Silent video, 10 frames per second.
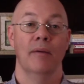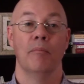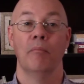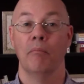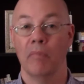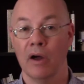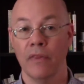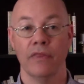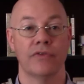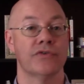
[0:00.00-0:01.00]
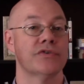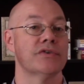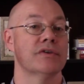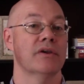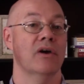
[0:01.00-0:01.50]

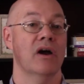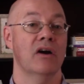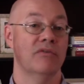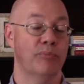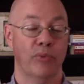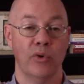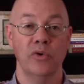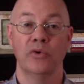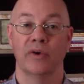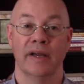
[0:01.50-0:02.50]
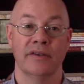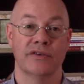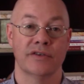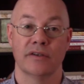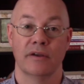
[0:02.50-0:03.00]
months of
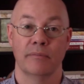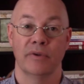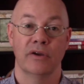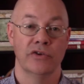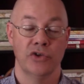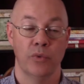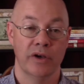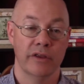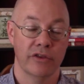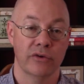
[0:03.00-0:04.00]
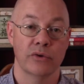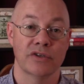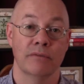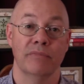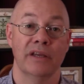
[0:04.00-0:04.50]
progress because you wanted to throw
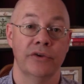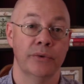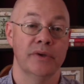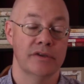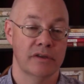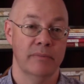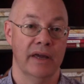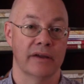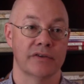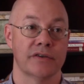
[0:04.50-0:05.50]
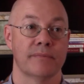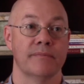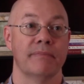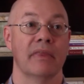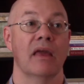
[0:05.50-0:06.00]
something new into the mix.
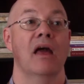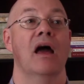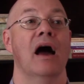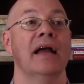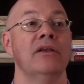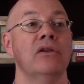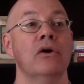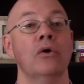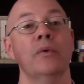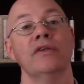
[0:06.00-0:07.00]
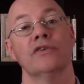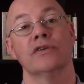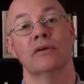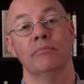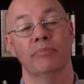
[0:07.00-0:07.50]
I know it's
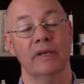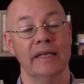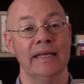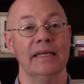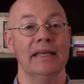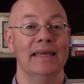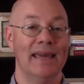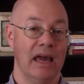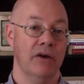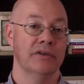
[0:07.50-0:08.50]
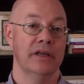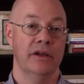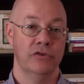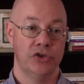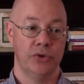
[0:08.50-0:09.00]
completely
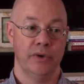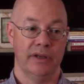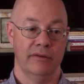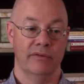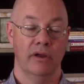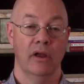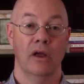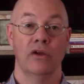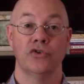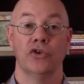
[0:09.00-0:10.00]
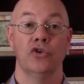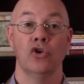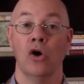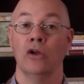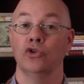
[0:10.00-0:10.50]
counterintuitive to
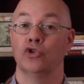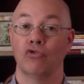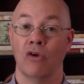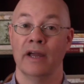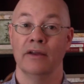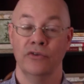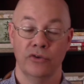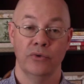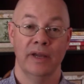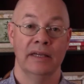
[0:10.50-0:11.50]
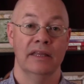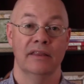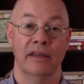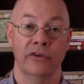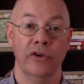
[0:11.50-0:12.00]
not try and do
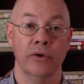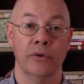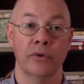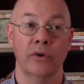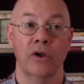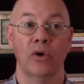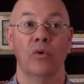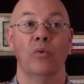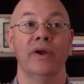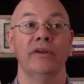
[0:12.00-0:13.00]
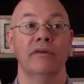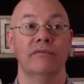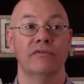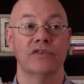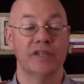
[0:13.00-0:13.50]
anything new when
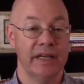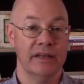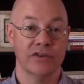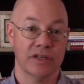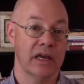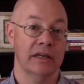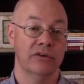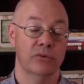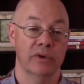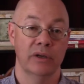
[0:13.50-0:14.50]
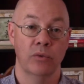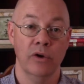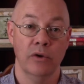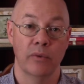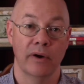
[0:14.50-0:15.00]
you've seen it starting to really
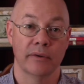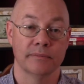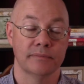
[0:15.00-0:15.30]
work well.